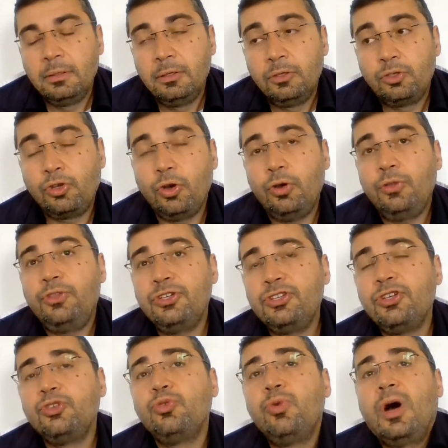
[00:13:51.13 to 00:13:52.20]
So this
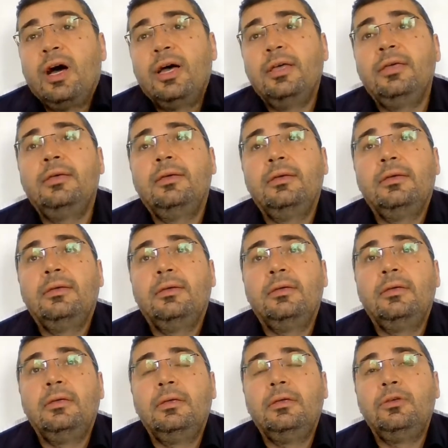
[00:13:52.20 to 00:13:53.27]
is why
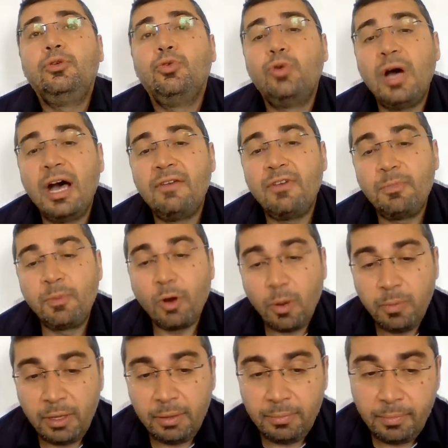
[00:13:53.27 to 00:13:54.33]
you have a
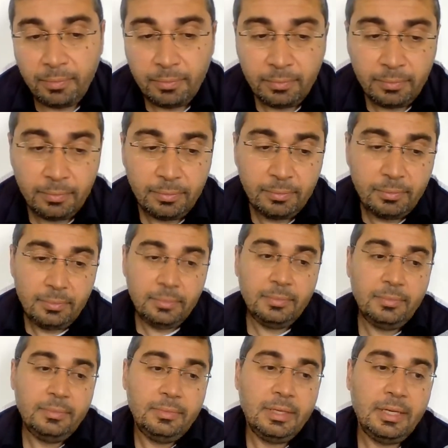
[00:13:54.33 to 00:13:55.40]
problem
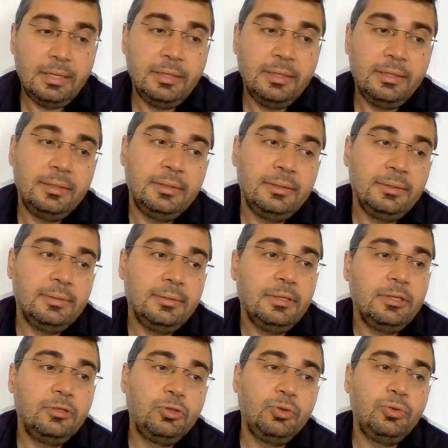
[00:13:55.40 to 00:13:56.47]

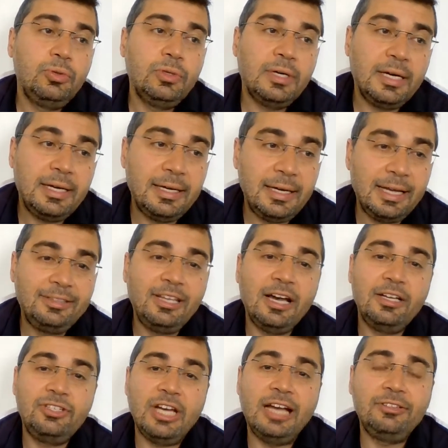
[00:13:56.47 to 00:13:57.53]
to
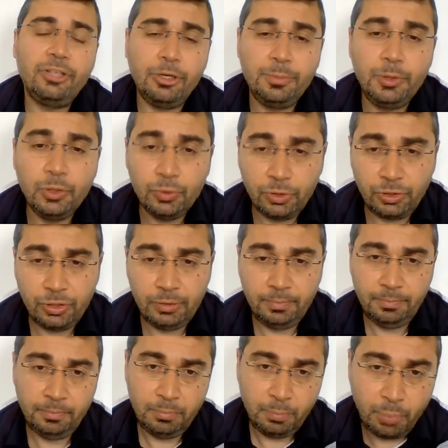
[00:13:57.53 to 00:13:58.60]
attach attributes,
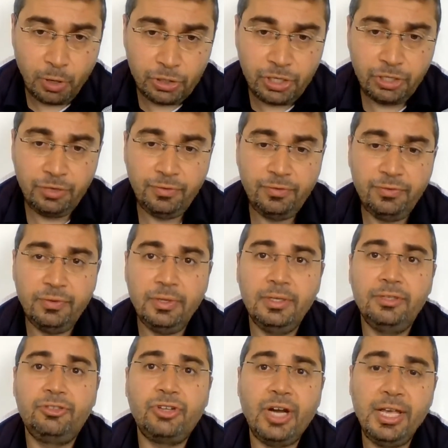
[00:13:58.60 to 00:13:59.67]
positive
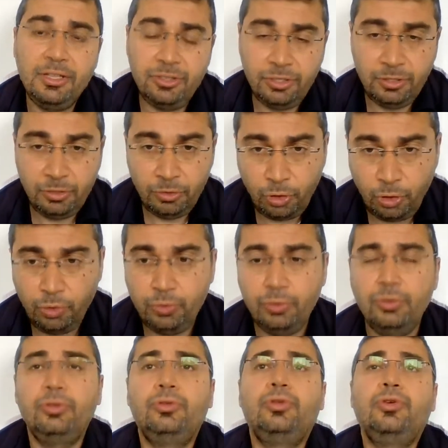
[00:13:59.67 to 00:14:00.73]
traits
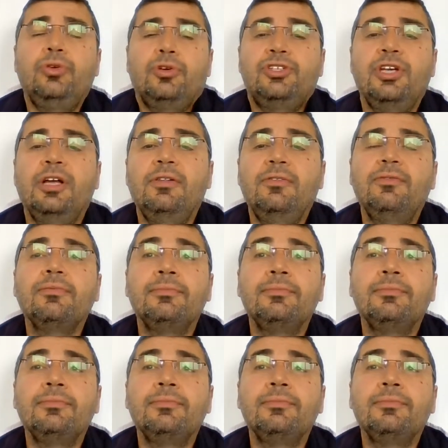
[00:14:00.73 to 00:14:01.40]
to yourself,